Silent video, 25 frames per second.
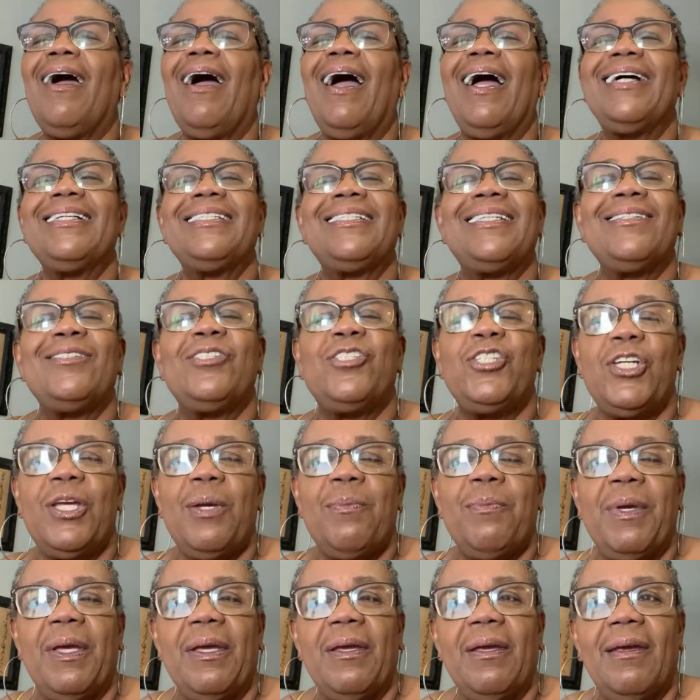I said,
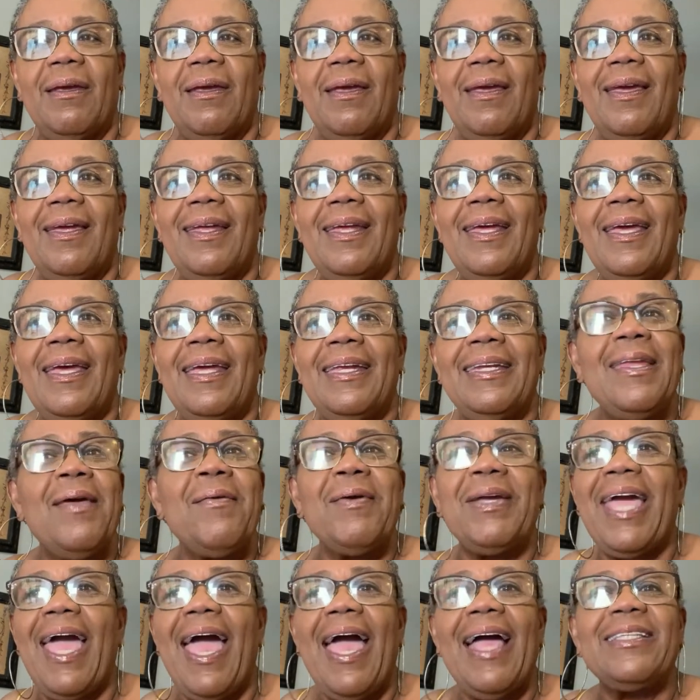Jimmy, the
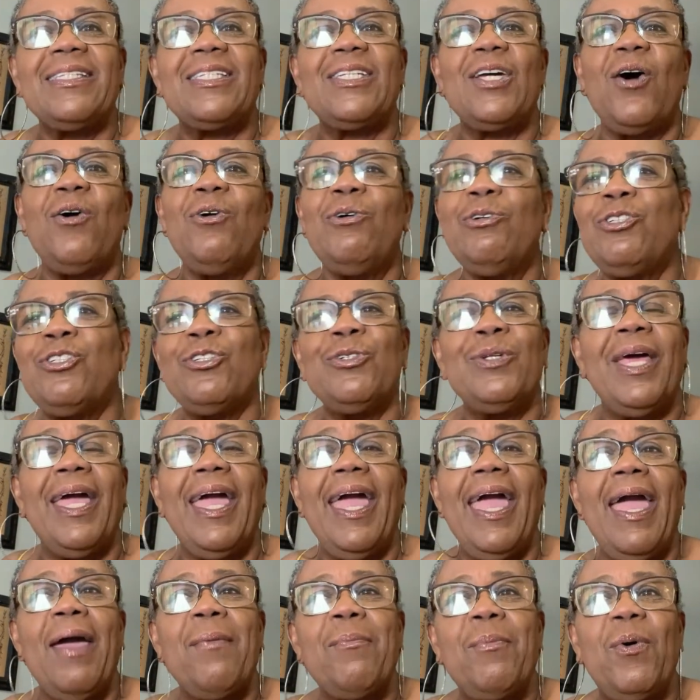guy told you they
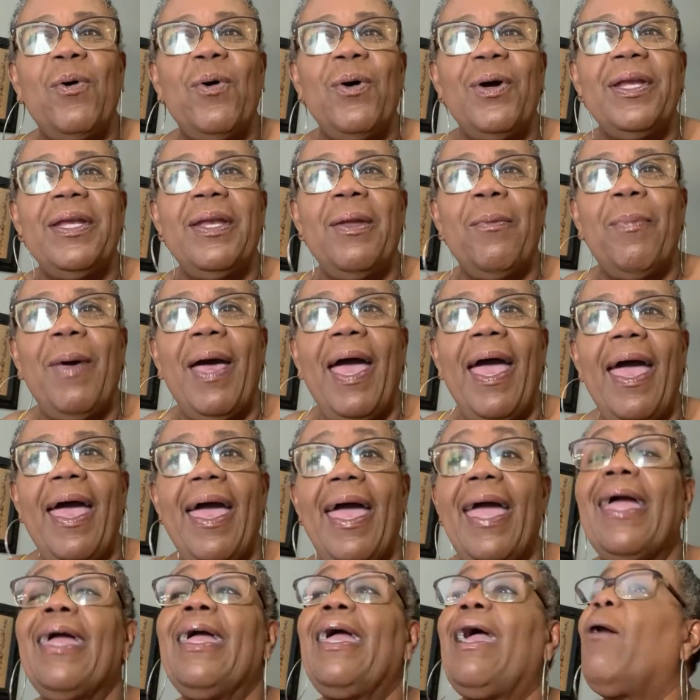had more in the
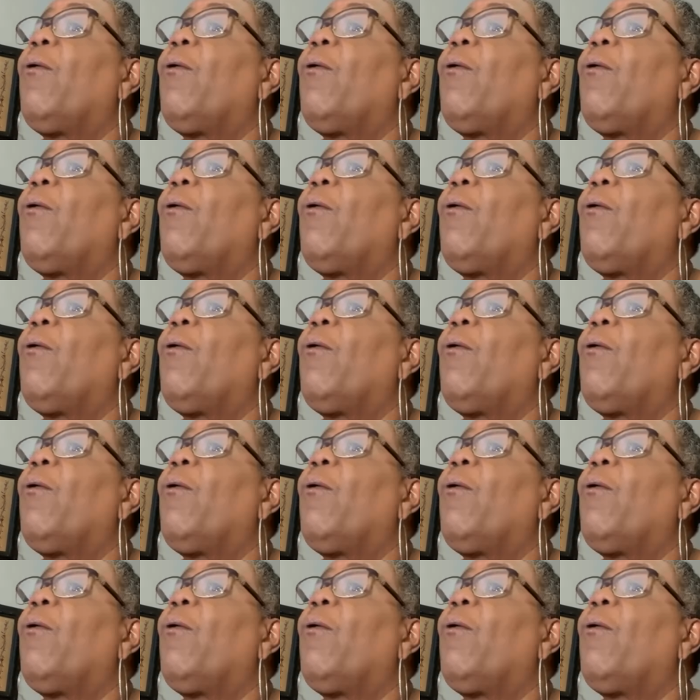back.